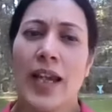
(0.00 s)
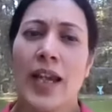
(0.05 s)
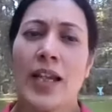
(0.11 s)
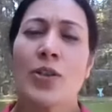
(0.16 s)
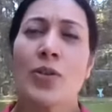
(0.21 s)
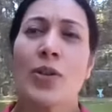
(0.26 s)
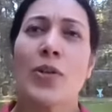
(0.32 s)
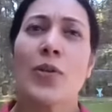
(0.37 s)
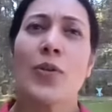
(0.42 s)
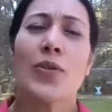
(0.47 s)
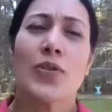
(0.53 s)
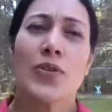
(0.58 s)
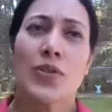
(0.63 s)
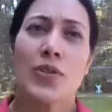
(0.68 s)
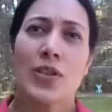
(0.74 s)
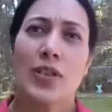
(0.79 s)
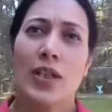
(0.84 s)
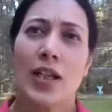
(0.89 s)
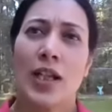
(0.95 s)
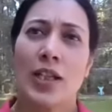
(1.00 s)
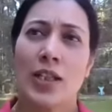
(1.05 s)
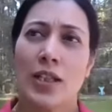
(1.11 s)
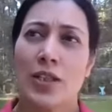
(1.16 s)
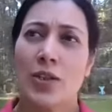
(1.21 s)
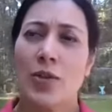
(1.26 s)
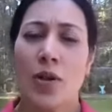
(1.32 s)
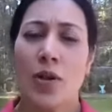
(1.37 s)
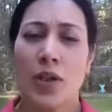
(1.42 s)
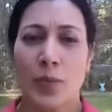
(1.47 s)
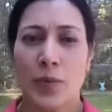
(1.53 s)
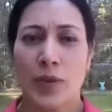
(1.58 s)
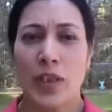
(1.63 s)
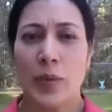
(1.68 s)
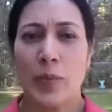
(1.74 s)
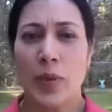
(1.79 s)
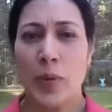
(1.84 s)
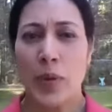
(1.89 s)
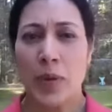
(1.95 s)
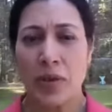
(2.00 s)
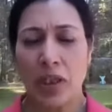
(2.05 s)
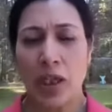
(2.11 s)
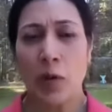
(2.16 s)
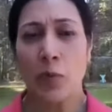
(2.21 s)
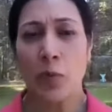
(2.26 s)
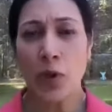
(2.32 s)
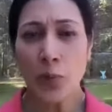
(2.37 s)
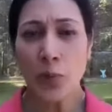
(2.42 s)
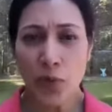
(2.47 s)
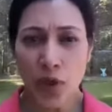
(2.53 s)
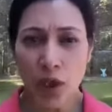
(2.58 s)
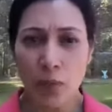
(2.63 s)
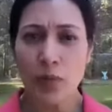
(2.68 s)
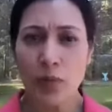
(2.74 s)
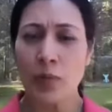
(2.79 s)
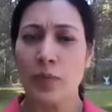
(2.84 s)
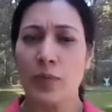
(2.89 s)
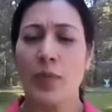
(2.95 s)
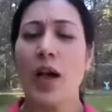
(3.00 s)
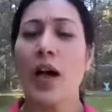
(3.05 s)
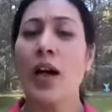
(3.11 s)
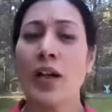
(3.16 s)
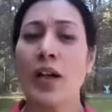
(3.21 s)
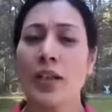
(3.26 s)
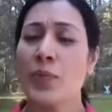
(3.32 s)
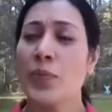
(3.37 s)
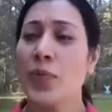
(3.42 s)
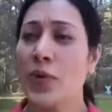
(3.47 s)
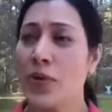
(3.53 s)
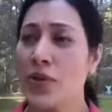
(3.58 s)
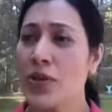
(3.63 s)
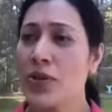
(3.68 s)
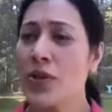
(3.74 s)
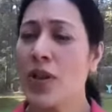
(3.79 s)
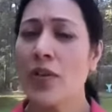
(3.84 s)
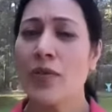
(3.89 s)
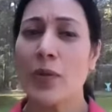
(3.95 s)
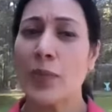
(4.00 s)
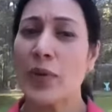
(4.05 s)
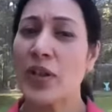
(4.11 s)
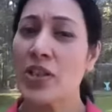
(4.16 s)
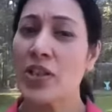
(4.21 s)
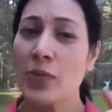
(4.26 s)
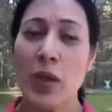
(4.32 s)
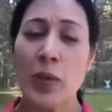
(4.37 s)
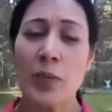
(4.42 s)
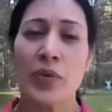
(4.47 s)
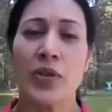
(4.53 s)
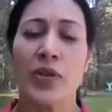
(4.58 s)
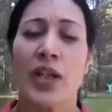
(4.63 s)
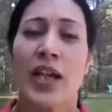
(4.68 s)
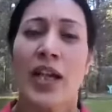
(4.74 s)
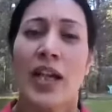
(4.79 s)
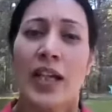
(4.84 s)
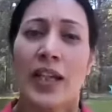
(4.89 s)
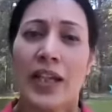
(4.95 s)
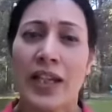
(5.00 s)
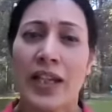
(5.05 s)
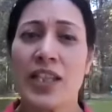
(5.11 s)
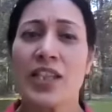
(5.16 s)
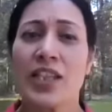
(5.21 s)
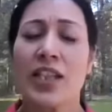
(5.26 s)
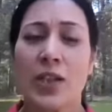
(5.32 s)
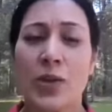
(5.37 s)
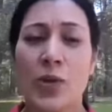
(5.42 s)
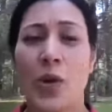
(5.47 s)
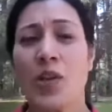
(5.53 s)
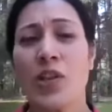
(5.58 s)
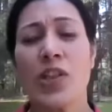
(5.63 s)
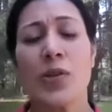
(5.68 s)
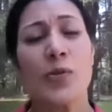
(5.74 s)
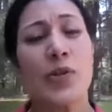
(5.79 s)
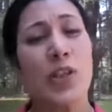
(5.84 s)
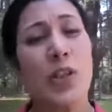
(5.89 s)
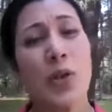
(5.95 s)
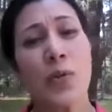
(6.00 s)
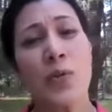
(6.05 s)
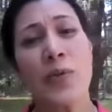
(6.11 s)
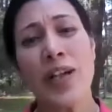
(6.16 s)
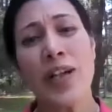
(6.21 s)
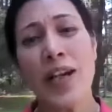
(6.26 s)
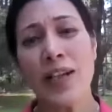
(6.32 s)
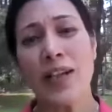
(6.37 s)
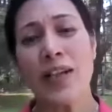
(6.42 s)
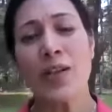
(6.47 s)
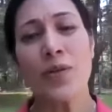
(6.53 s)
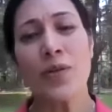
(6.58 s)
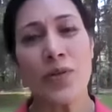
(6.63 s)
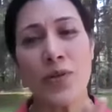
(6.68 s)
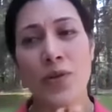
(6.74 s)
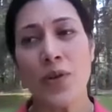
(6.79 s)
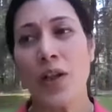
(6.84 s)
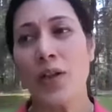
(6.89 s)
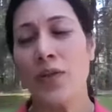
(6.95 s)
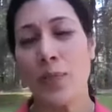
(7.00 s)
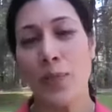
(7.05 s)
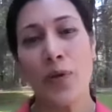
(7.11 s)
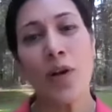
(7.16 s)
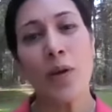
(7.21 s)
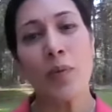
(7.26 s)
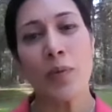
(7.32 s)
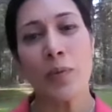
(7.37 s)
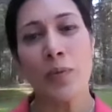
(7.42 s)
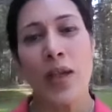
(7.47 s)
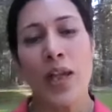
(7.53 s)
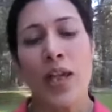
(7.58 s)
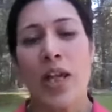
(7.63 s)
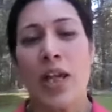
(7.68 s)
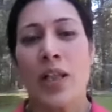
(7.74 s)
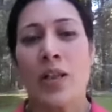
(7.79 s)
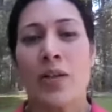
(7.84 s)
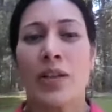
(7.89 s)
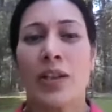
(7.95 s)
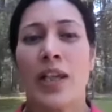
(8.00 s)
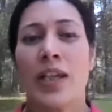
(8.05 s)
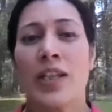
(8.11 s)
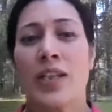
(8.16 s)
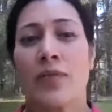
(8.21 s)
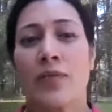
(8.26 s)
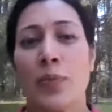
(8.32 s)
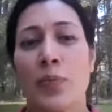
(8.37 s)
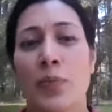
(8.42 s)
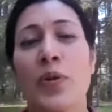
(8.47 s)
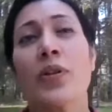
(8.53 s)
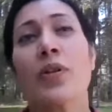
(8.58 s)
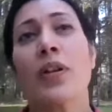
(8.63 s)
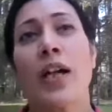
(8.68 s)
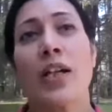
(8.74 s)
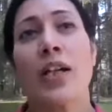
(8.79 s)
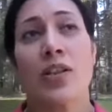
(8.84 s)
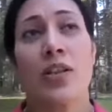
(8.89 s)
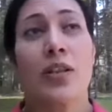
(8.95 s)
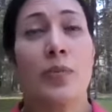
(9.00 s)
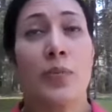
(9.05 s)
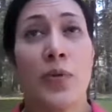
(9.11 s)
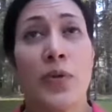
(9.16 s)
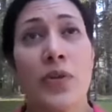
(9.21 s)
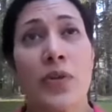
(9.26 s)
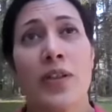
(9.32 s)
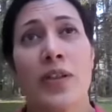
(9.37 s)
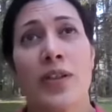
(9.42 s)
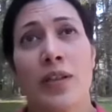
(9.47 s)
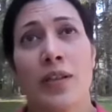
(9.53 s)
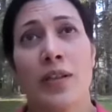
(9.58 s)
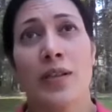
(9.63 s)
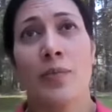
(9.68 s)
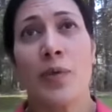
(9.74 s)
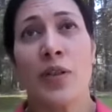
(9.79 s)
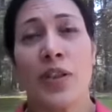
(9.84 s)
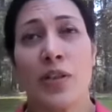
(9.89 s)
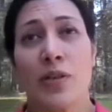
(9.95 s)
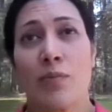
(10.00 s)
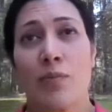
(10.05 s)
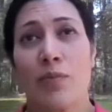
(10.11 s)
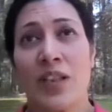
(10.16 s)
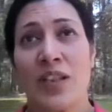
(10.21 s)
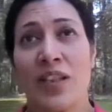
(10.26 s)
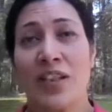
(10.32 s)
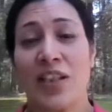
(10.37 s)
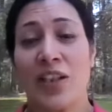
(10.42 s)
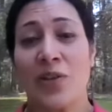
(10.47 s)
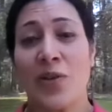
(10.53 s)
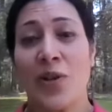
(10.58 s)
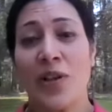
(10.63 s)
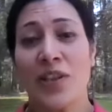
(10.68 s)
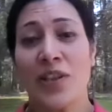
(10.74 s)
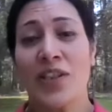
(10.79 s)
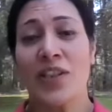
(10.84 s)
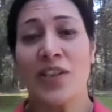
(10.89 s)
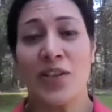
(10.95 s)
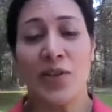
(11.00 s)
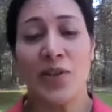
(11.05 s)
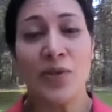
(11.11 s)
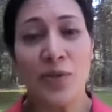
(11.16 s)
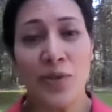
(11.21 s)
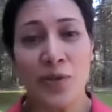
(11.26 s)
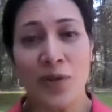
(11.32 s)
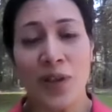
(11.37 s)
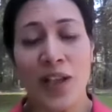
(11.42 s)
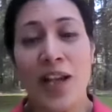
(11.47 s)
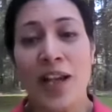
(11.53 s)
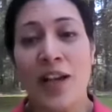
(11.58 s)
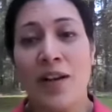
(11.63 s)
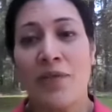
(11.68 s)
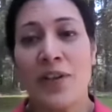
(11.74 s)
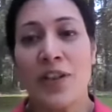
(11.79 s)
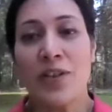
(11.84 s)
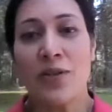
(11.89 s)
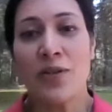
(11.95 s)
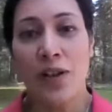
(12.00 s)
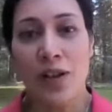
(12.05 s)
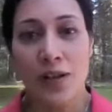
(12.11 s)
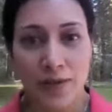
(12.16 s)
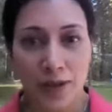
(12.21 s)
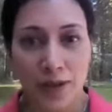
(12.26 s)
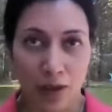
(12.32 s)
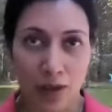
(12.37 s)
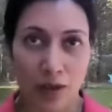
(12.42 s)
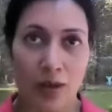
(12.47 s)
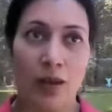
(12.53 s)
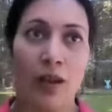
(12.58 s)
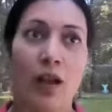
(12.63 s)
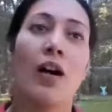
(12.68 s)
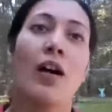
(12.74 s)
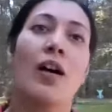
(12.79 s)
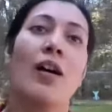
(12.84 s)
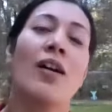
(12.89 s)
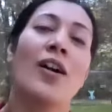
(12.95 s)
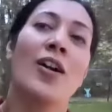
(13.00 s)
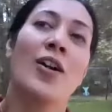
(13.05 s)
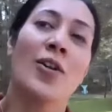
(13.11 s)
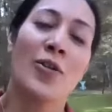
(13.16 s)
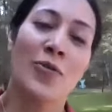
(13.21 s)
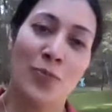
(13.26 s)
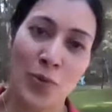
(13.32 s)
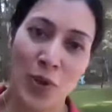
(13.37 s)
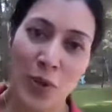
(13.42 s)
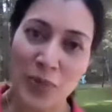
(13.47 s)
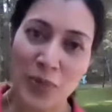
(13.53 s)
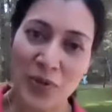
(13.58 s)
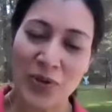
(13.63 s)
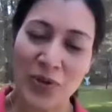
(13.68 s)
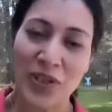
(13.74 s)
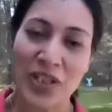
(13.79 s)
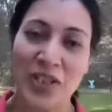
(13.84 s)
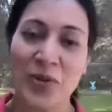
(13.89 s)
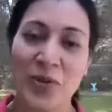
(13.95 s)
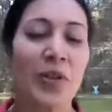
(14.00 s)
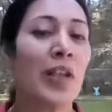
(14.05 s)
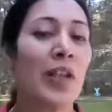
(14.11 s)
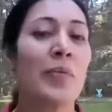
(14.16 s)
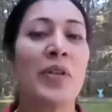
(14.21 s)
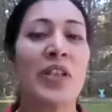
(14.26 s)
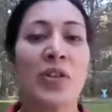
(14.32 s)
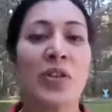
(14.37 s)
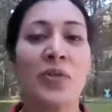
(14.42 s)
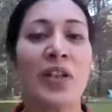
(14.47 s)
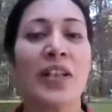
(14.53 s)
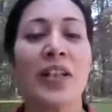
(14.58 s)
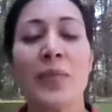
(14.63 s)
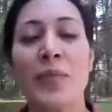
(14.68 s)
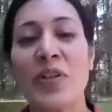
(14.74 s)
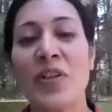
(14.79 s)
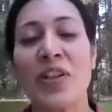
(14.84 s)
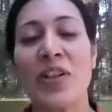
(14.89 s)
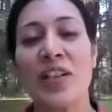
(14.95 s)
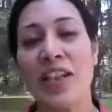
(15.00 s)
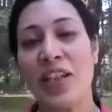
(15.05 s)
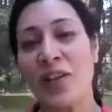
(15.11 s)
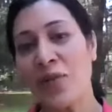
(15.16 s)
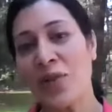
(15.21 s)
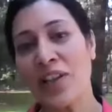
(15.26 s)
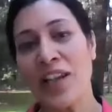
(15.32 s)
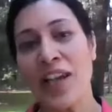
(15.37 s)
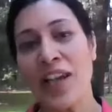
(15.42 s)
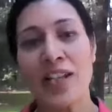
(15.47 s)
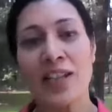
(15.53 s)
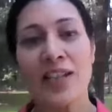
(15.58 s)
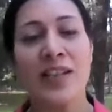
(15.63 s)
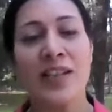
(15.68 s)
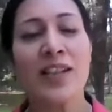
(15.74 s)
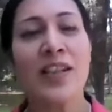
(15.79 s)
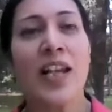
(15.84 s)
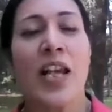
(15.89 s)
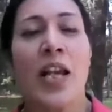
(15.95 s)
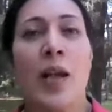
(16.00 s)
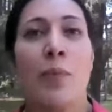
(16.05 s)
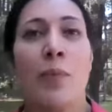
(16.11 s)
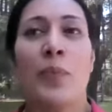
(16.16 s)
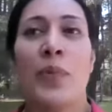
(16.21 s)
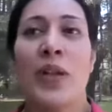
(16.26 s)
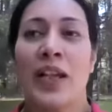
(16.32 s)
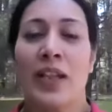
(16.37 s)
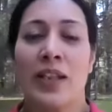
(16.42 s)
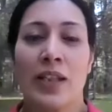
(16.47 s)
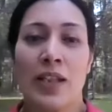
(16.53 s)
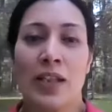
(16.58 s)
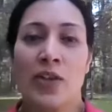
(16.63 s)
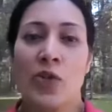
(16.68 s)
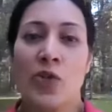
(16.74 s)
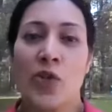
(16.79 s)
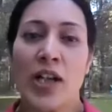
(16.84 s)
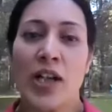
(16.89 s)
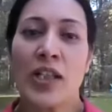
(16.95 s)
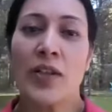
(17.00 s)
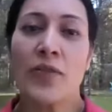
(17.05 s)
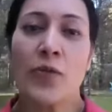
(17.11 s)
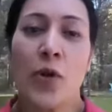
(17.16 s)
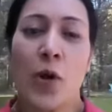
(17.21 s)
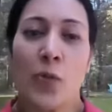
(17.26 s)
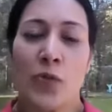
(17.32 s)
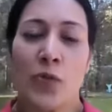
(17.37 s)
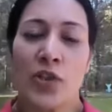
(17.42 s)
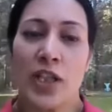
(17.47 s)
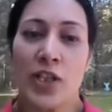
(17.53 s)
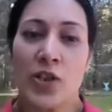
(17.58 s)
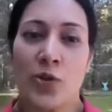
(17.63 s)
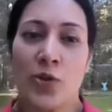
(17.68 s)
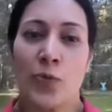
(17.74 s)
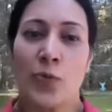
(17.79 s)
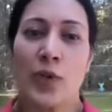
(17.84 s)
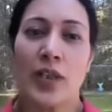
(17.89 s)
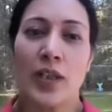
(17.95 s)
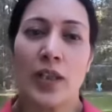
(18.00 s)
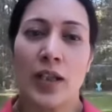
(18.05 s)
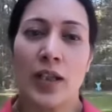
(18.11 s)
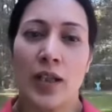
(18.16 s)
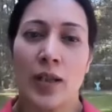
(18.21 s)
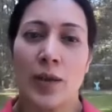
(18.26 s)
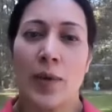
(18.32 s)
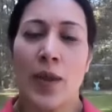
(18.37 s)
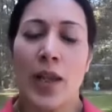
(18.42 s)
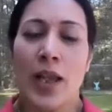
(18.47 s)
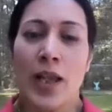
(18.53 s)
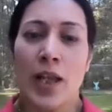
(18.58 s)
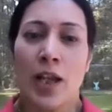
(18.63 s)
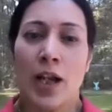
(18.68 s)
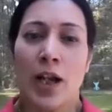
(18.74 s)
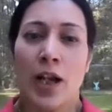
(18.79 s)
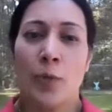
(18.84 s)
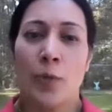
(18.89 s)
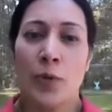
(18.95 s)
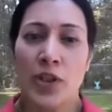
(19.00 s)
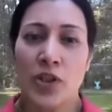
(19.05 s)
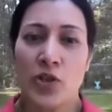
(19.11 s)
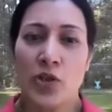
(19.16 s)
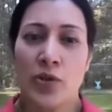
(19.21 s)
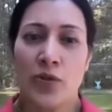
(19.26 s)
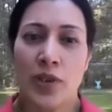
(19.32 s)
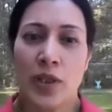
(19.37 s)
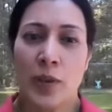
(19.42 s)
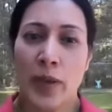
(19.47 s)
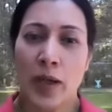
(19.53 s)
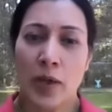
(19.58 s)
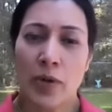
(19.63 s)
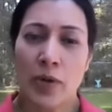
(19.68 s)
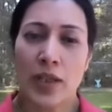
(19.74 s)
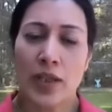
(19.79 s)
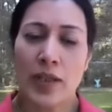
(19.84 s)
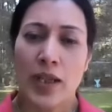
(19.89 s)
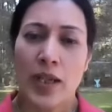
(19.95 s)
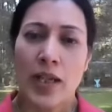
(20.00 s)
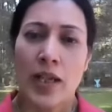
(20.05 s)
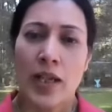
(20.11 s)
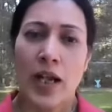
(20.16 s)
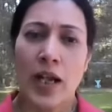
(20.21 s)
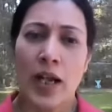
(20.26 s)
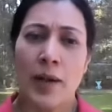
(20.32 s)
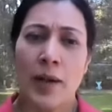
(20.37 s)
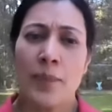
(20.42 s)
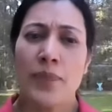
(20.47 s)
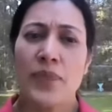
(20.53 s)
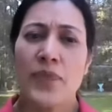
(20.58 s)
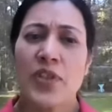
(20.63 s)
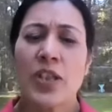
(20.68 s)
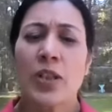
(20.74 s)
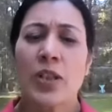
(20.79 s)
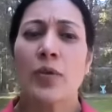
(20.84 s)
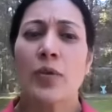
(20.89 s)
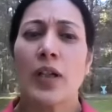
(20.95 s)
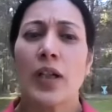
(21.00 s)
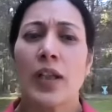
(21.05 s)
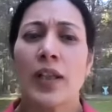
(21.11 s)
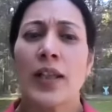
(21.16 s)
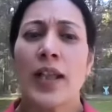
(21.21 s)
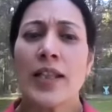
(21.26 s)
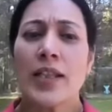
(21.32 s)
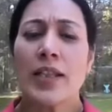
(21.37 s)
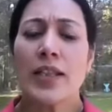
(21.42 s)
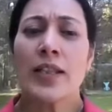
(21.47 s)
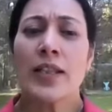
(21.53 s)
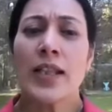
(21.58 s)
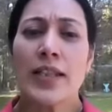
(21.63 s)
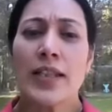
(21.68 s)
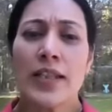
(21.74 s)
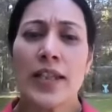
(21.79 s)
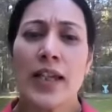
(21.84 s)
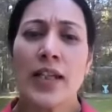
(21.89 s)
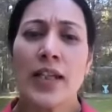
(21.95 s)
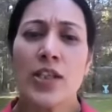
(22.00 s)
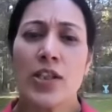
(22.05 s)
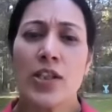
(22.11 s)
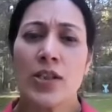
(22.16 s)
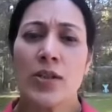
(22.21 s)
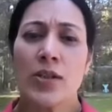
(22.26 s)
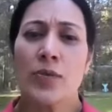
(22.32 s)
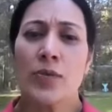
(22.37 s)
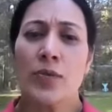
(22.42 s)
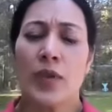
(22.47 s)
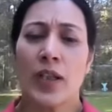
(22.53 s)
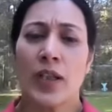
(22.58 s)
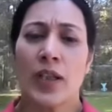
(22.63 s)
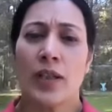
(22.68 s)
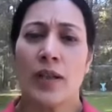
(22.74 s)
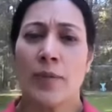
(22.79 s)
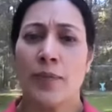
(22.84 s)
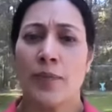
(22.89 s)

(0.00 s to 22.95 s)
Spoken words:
and you can also start talking with them about, okay, what problem are computers solving? Because remember, each technology was created to solve a problem. Now, in case of computer, actually, computer is a technology, a tool which solves a lot of problems. So there's no limit to it, and you can take all the answers, make it an interactive conversation with children about it. So let's get into